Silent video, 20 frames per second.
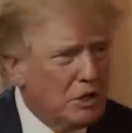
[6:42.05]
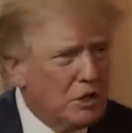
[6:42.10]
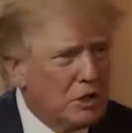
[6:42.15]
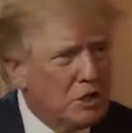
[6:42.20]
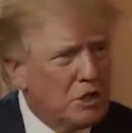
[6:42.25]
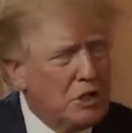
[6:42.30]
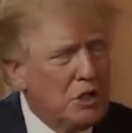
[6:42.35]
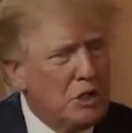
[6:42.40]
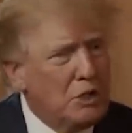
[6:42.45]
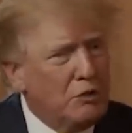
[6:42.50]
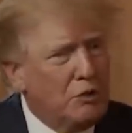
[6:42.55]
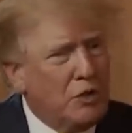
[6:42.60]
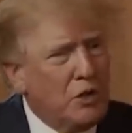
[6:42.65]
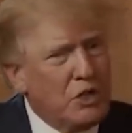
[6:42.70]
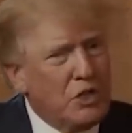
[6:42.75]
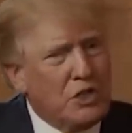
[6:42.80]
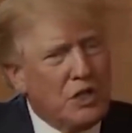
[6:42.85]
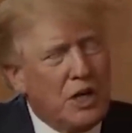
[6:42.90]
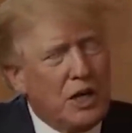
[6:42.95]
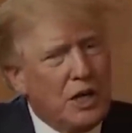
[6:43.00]
It's, it's very
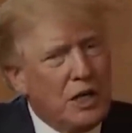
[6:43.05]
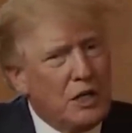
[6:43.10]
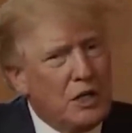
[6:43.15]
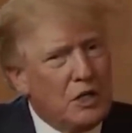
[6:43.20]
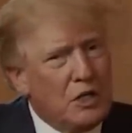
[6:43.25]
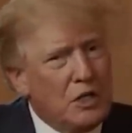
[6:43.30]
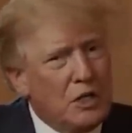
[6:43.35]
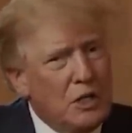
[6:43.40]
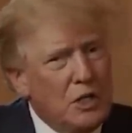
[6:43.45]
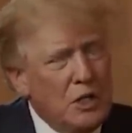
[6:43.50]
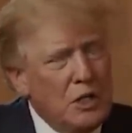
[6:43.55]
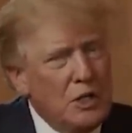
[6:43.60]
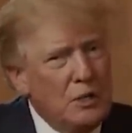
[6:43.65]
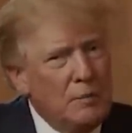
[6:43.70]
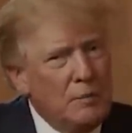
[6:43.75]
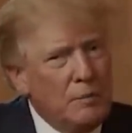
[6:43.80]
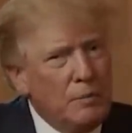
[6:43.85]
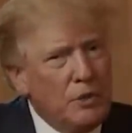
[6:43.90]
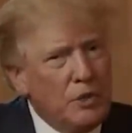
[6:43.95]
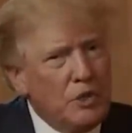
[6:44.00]
sad to,
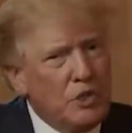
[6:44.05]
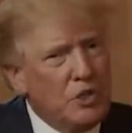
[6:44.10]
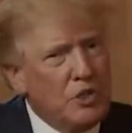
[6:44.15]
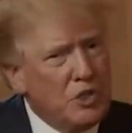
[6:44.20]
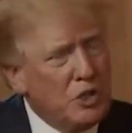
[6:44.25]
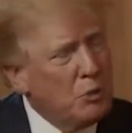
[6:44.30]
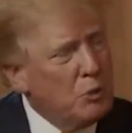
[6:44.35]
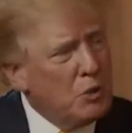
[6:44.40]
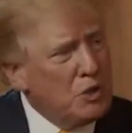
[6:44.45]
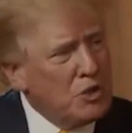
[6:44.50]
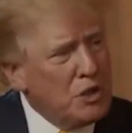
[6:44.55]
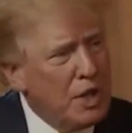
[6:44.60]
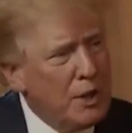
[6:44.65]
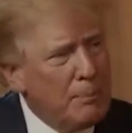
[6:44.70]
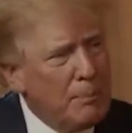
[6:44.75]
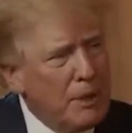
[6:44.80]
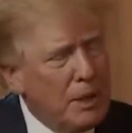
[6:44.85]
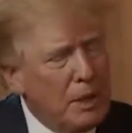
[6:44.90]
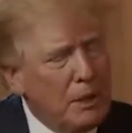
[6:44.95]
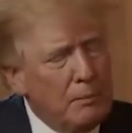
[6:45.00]
to see what's
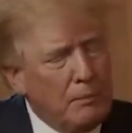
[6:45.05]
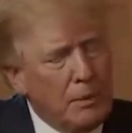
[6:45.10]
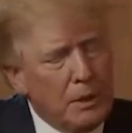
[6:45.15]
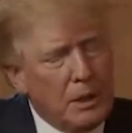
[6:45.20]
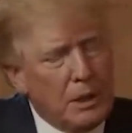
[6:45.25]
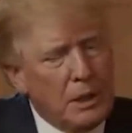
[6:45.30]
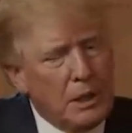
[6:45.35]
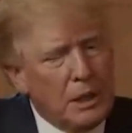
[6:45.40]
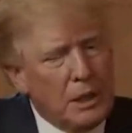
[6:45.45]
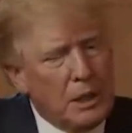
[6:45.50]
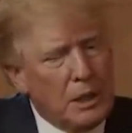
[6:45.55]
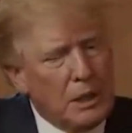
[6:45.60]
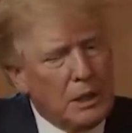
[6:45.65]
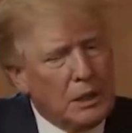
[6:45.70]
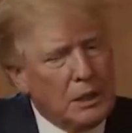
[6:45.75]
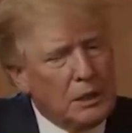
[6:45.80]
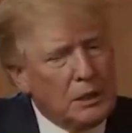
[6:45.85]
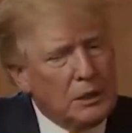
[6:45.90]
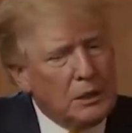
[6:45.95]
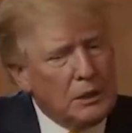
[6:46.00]
happening, but
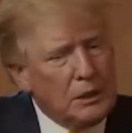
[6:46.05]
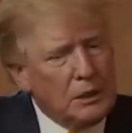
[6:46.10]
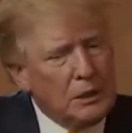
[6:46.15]
uh,